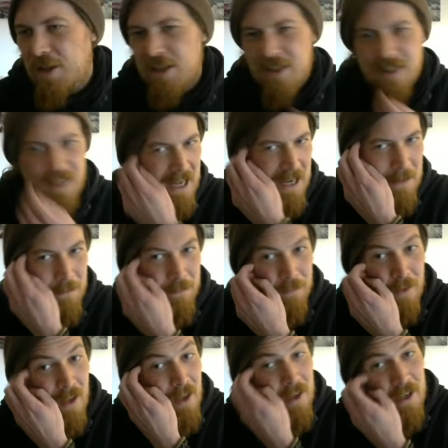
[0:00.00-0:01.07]
this team,
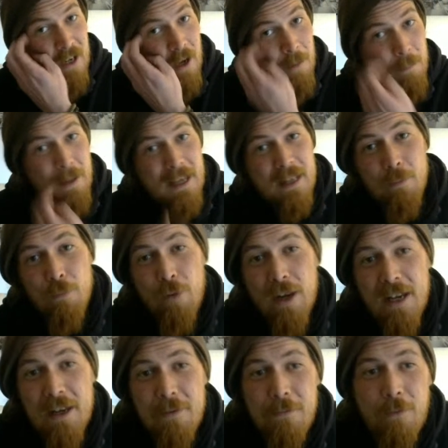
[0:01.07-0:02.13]
make them
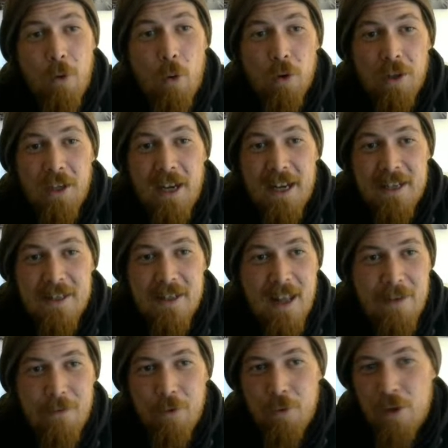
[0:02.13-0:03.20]
ready for the next
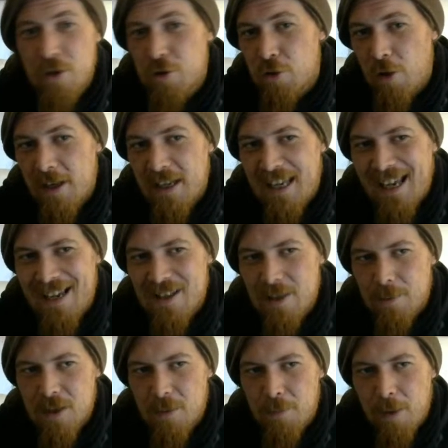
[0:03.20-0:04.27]
level and try and get us
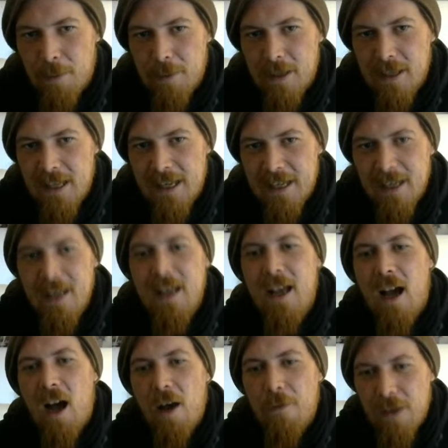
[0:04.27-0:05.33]
up to the Premier League.
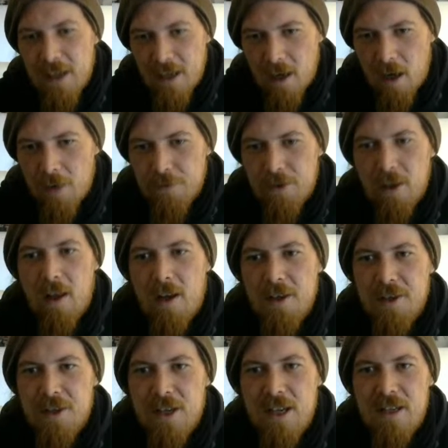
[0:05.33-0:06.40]
I think after
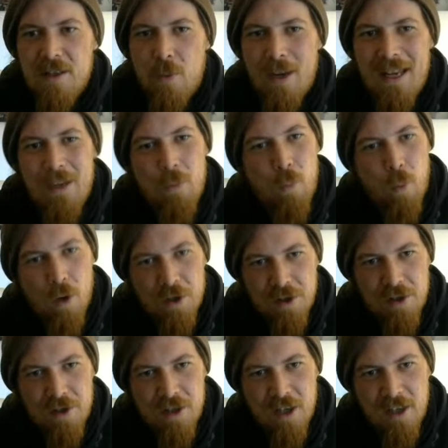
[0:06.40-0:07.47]
last season where he
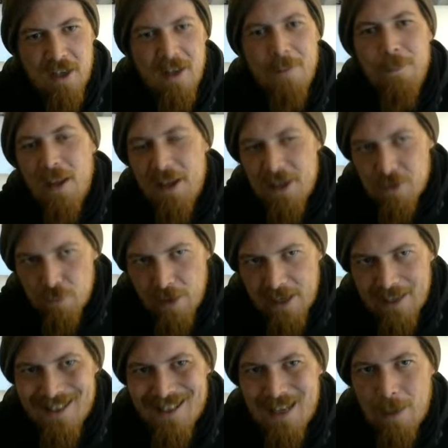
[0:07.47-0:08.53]
wasn't as good, he's ready
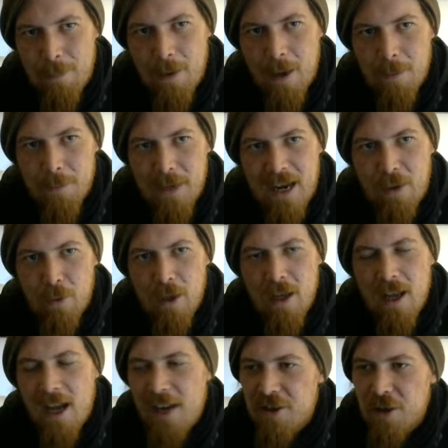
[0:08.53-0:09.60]
to step up now
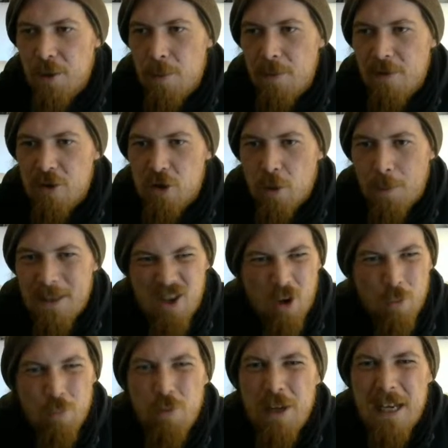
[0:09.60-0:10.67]
and do a bit of a job. And he's
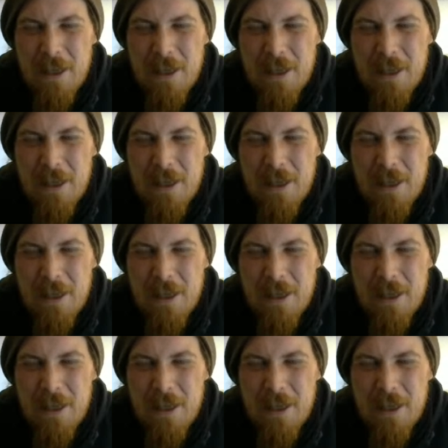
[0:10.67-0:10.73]
got a really